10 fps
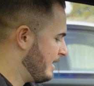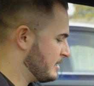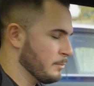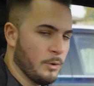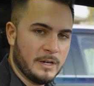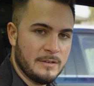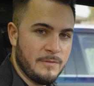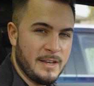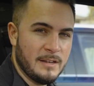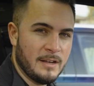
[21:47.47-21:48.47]
and it's more
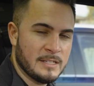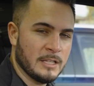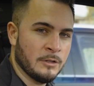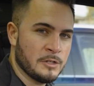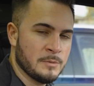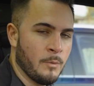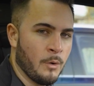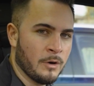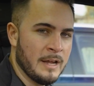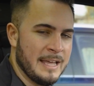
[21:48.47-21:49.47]
convenient because it looks
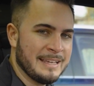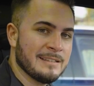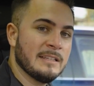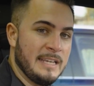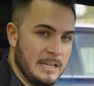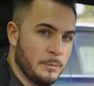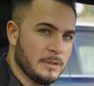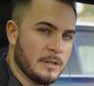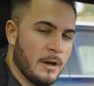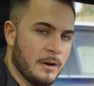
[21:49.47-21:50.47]
more clean
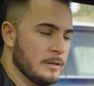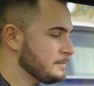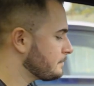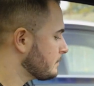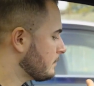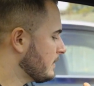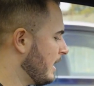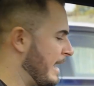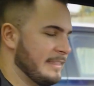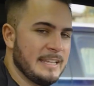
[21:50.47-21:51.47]
with the car.
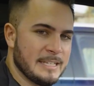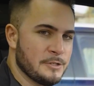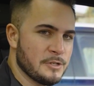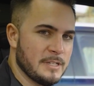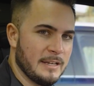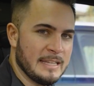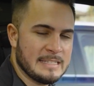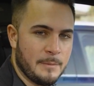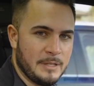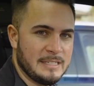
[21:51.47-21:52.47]
I think it's interesting. It's
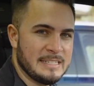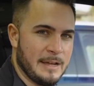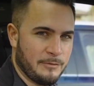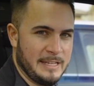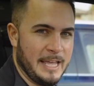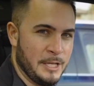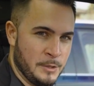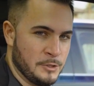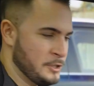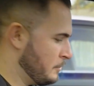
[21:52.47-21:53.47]
something to definitely get
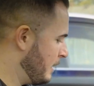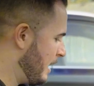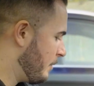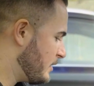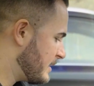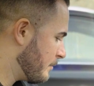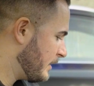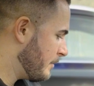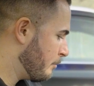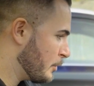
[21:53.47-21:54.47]
used to, where you
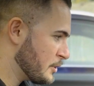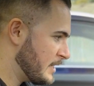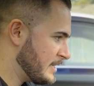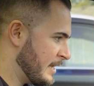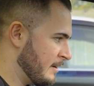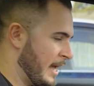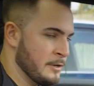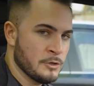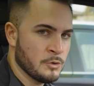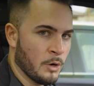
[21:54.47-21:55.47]
simply push this in and
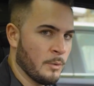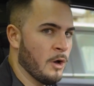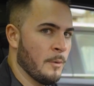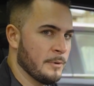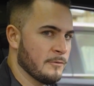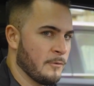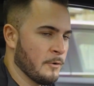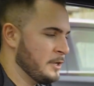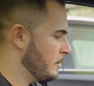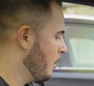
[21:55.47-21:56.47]
your door will open
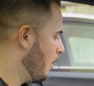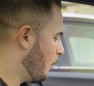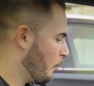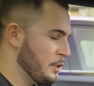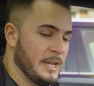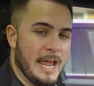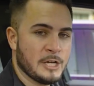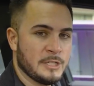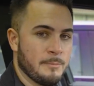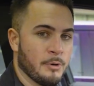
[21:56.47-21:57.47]
for you, or you can
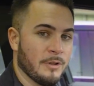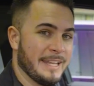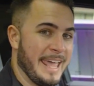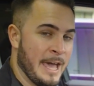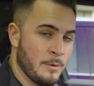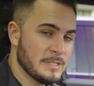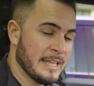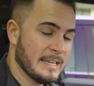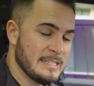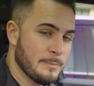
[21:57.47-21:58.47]
actually pull it out
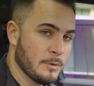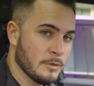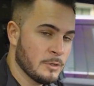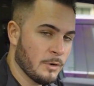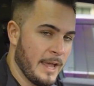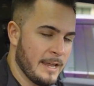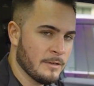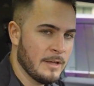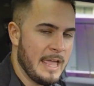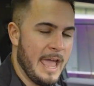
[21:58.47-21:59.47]
like a typical door
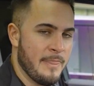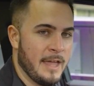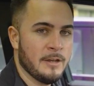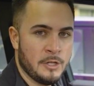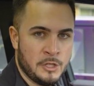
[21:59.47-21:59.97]
handle, and then